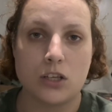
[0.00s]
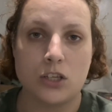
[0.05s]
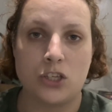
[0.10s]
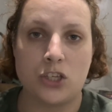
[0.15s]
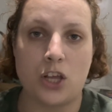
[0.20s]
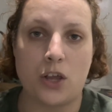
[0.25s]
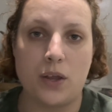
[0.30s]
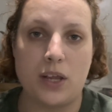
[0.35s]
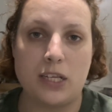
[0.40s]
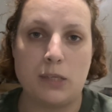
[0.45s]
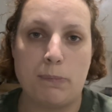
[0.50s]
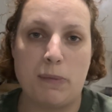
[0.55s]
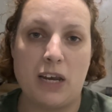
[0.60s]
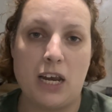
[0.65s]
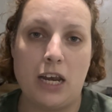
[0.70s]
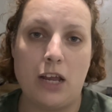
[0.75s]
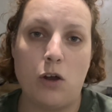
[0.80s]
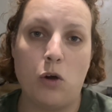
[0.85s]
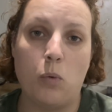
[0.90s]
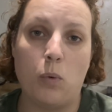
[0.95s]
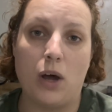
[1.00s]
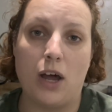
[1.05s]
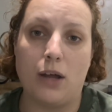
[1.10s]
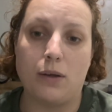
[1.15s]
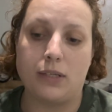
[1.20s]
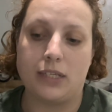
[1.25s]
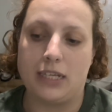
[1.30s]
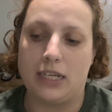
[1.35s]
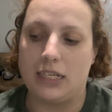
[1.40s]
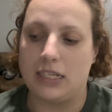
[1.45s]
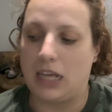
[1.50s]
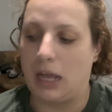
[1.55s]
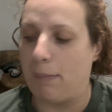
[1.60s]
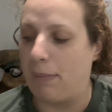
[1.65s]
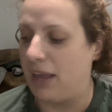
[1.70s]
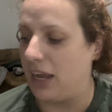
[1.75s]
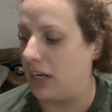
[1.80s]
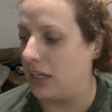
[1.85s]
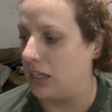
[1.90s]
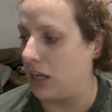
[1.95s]
So it's been a little while since I
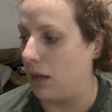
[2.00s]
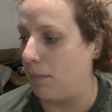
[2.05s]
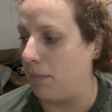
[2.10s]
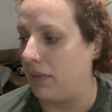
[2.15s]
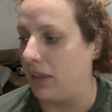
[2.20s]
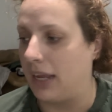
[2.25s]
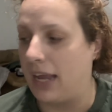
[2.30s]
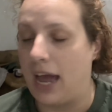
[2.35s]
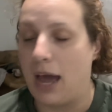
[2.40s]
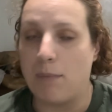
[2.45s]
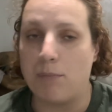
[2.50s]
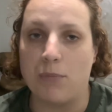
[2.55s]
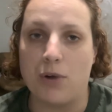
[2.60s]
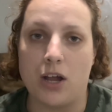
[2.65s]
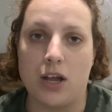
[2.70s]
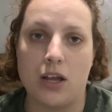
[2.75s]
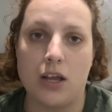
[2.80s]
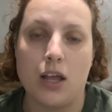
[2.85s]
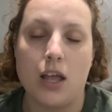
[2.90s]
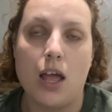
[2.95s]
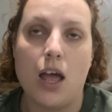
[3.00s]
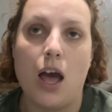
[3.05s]
picked up the camera.